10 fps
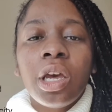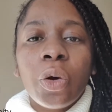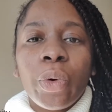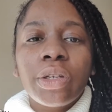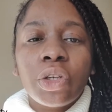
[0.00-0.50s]

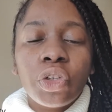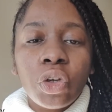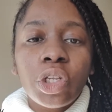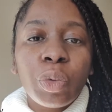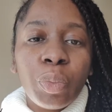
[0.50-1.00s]
Whereas as
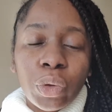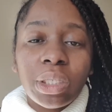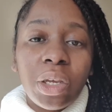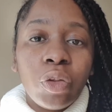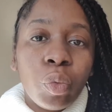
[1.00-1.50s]
soon as we put
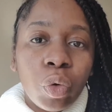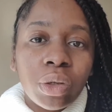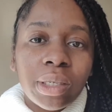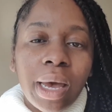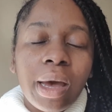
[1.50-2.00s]
it in the
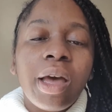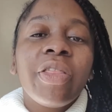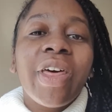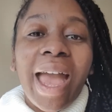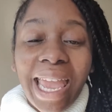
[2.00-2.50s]
water,
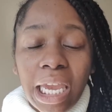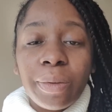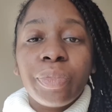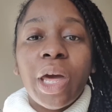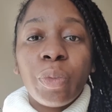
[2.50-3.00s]
the
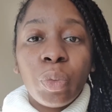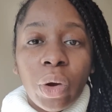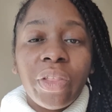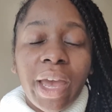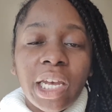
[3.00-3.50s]
aim that we
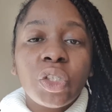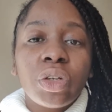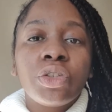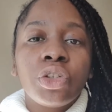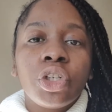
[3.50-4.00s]
want the hair
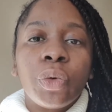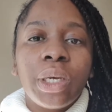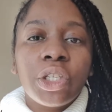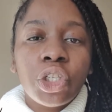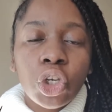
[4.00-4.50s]
strands to do
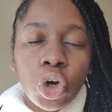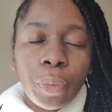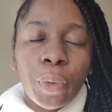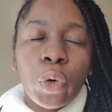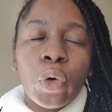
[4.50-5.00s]
is soak up
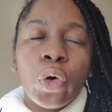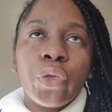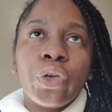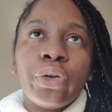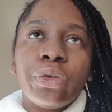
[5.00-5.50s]
all
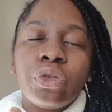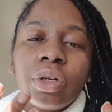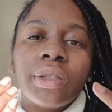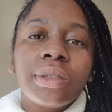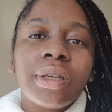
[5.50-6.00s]
the nutrients